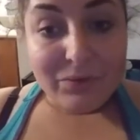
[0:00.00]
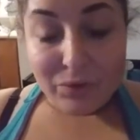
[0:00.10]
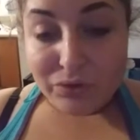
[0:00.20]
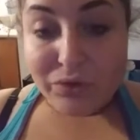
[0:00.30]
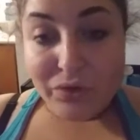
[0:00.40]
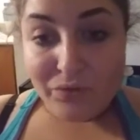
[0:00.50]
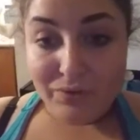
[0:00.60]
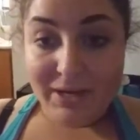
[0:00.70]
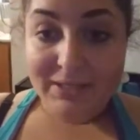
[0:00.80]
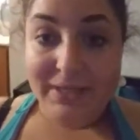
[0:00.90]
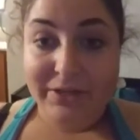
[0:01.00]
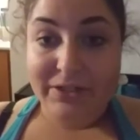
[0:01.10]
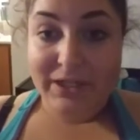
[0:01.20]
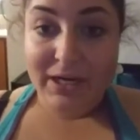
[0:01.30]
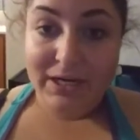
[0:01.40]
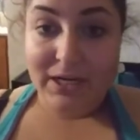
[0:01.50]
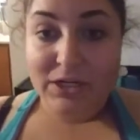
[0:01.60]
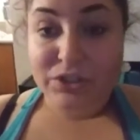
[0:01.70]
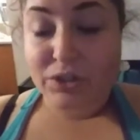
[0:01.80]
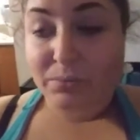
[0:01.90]
Those are the 3 containers that I
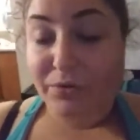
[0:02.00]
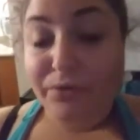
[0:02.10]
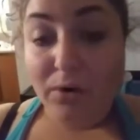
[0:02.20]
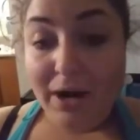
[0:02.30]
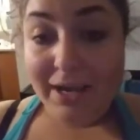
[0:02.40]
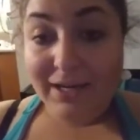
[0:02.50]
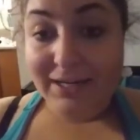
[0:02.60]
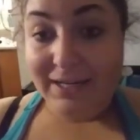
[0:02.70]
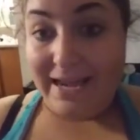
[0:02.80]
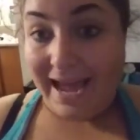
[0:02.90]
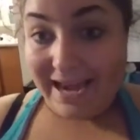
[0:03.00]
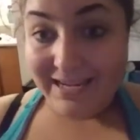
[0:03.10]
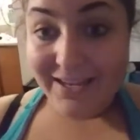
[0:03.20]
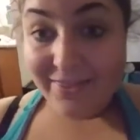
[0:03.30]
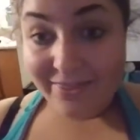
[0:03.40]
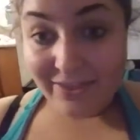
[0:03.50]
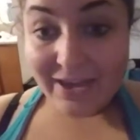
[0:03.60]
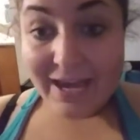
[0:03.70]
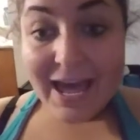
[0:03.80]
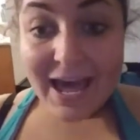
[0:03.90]
need. So before I can eat
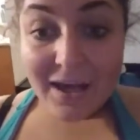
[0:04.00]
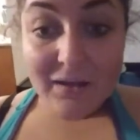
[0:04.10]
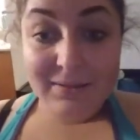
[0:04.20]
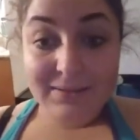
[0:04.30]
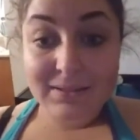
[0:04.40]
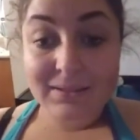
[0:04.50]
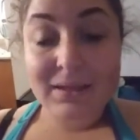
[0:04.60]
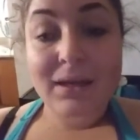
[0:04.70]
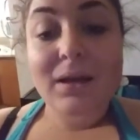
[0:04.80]
anything else,